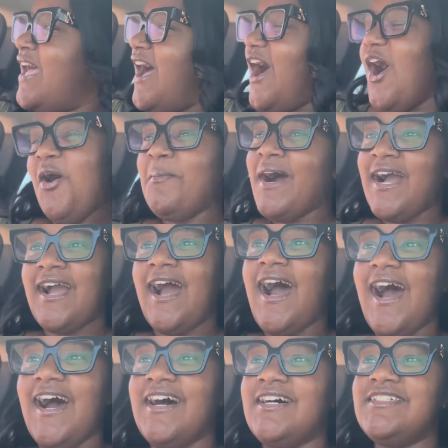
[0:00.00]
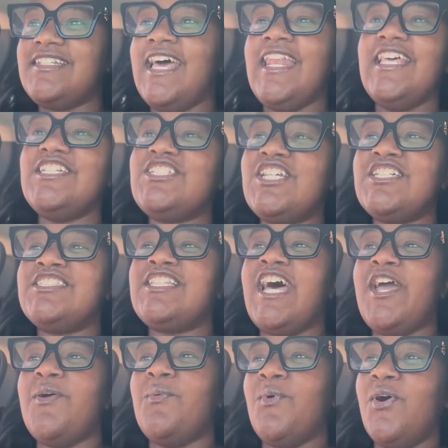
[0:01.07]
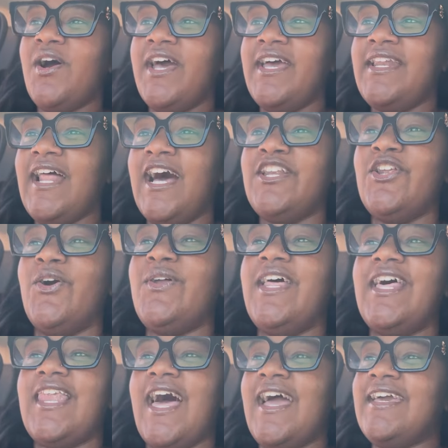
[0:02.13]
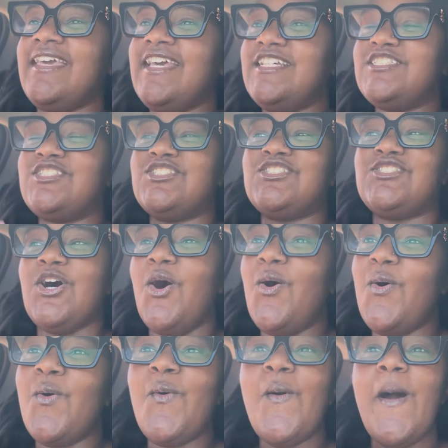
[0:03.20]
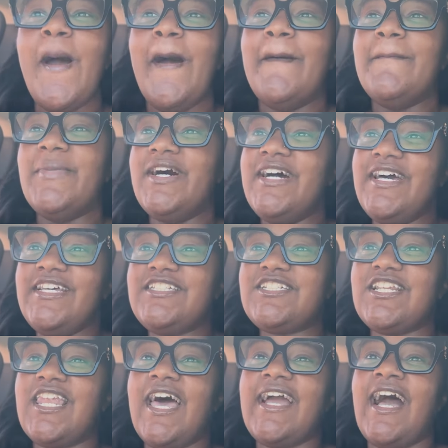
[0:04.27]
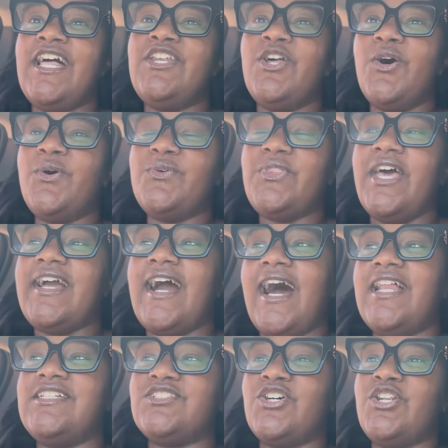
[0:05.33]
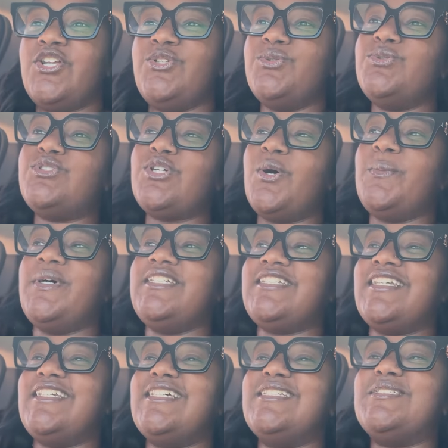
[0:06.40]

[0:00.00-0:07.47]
Oh my gosh. And it's just day one. I know that, like, it's so much. Like, I know that God is going to do so much in his